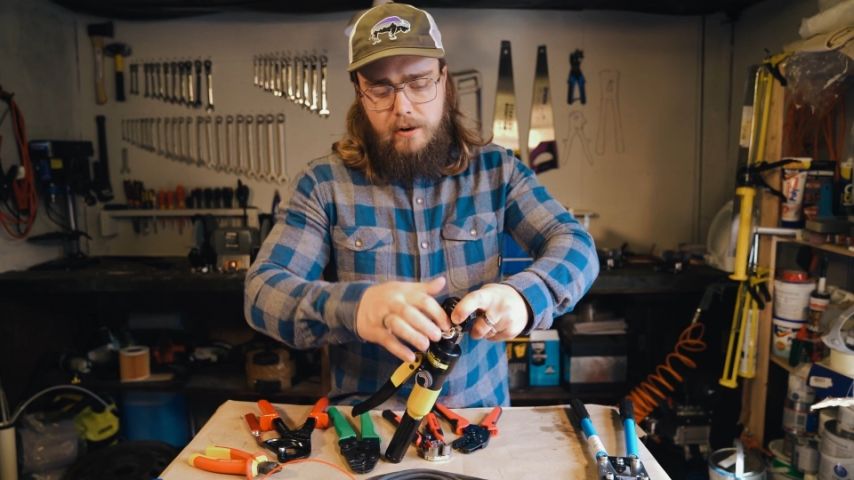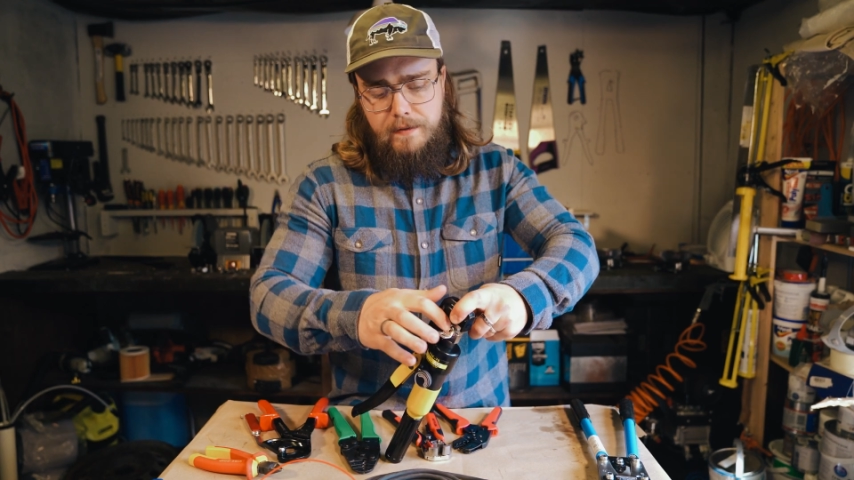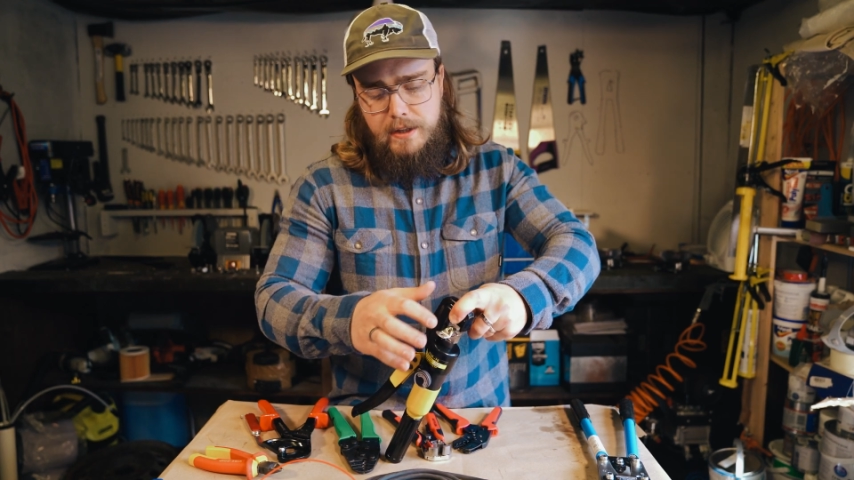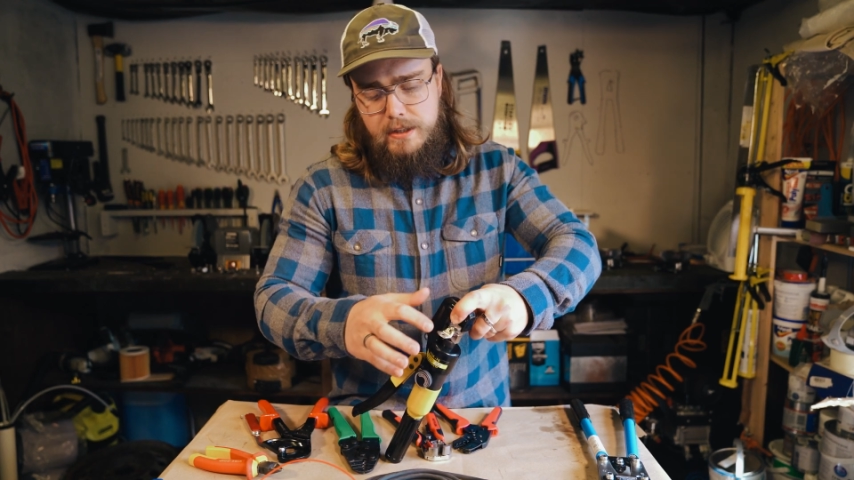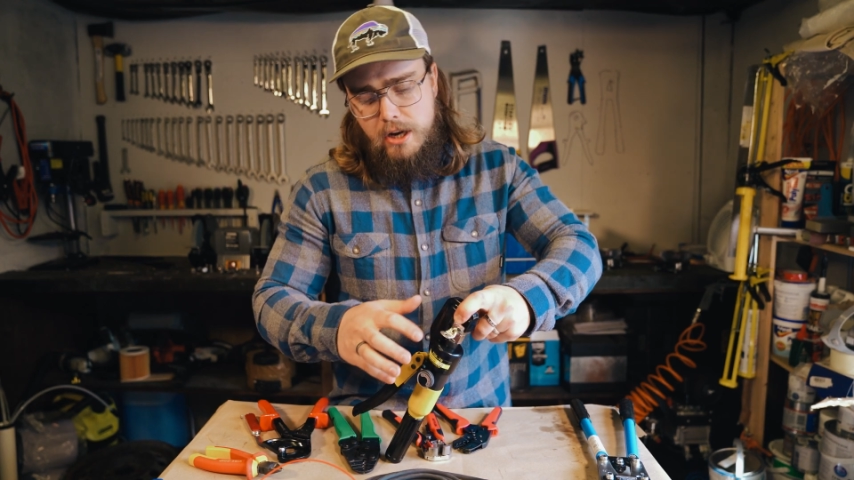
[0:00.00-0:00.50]

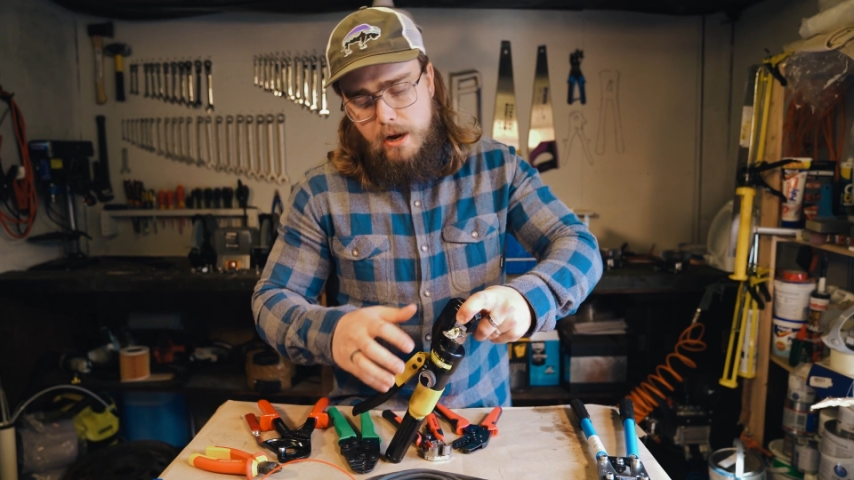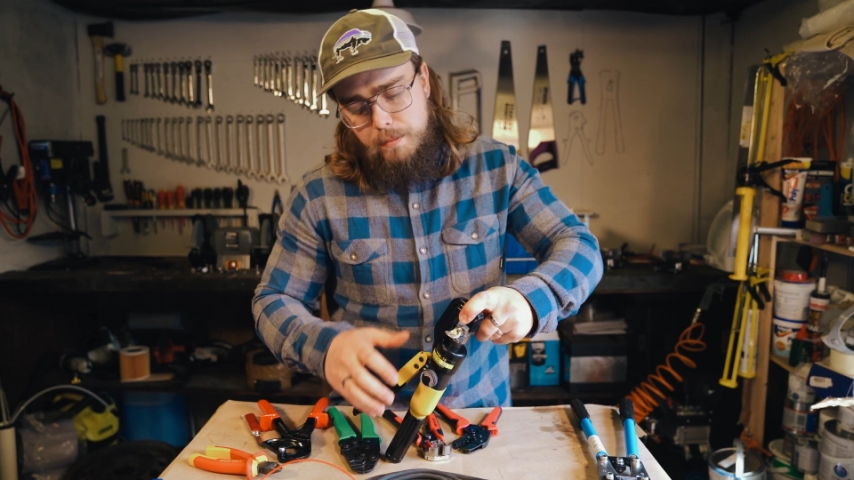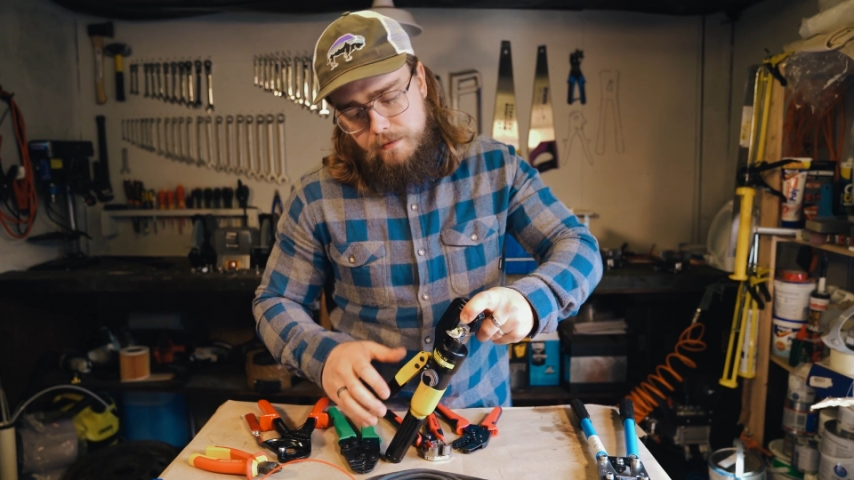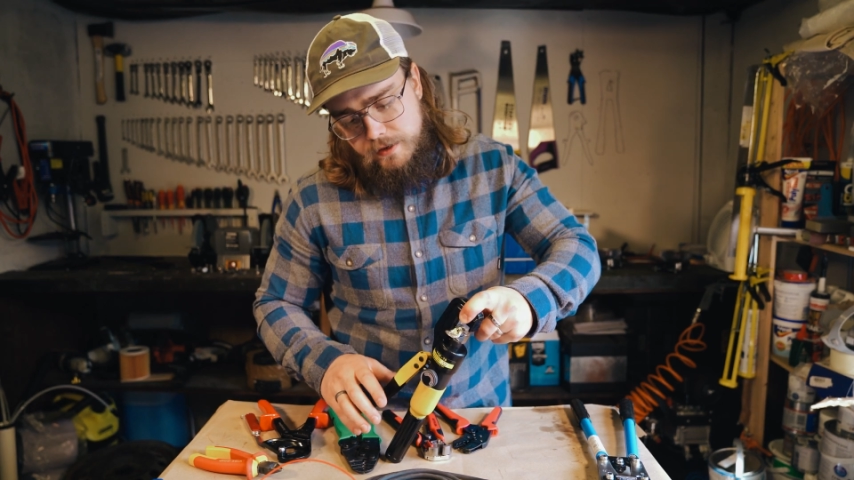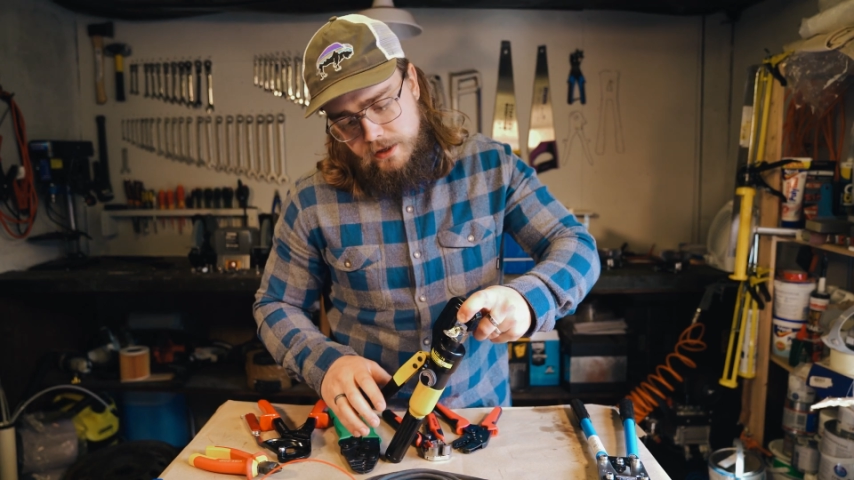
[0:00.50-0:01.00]
over the
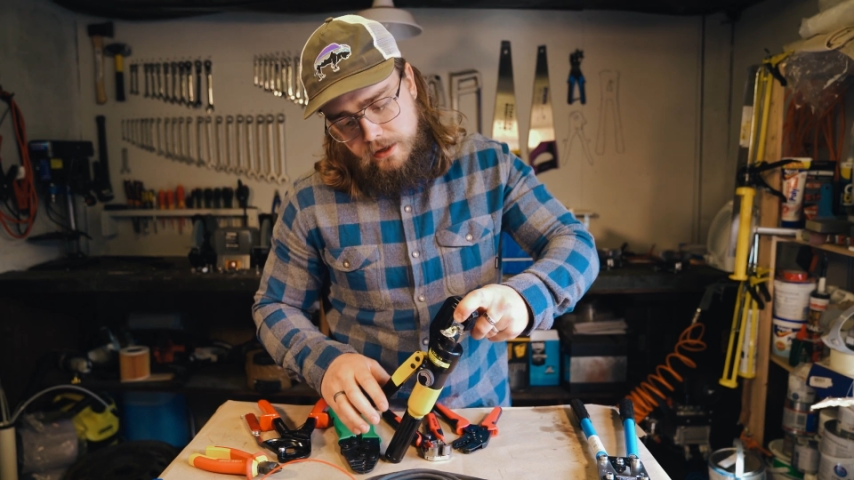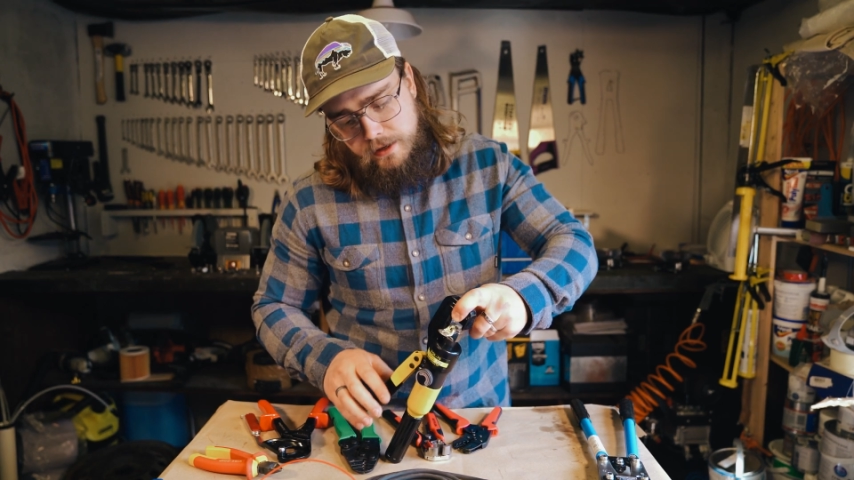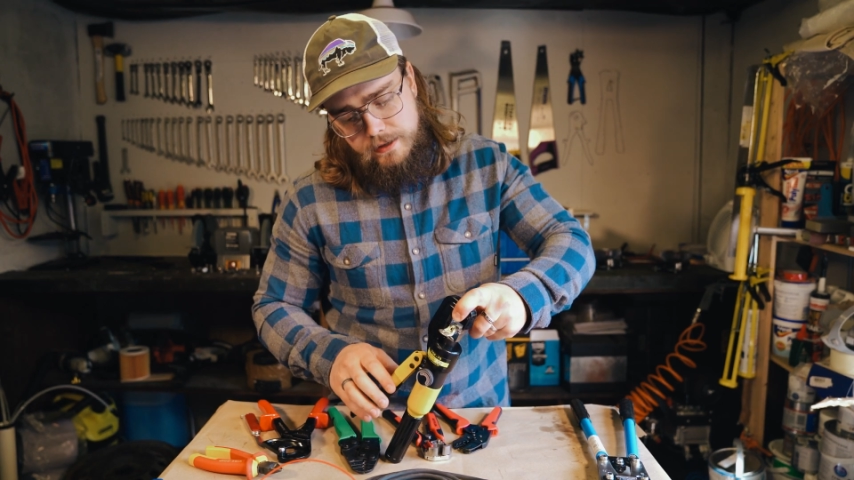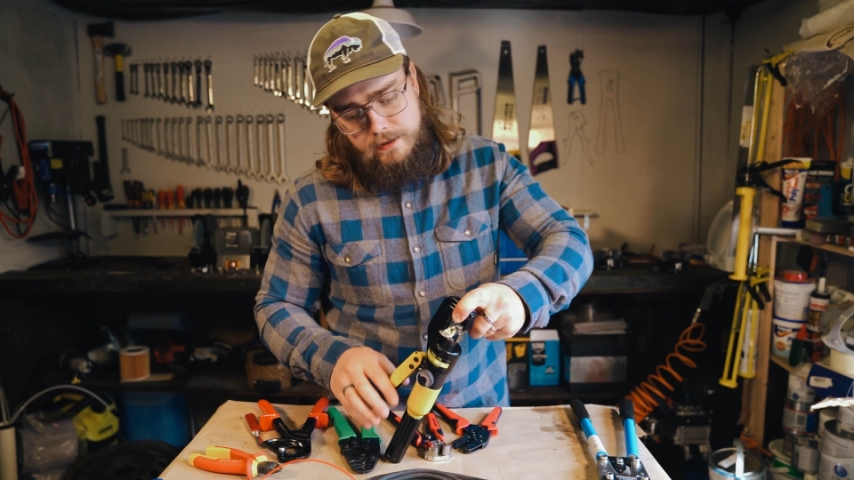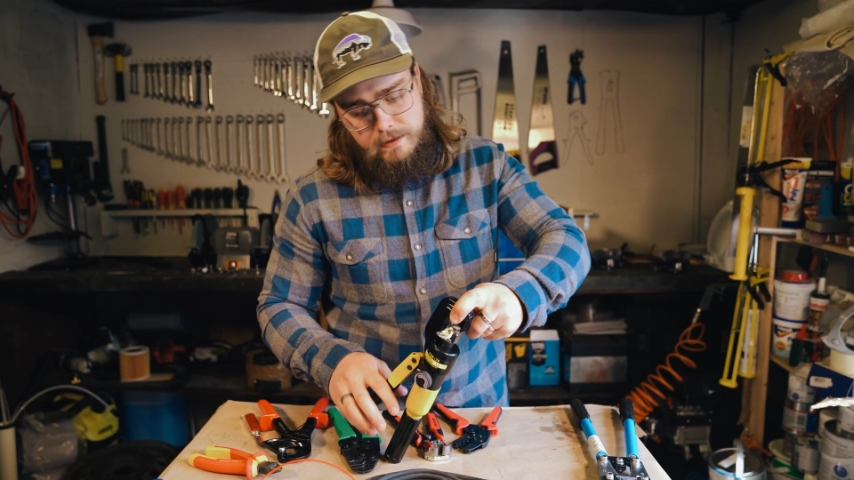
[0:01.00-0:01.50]
top of the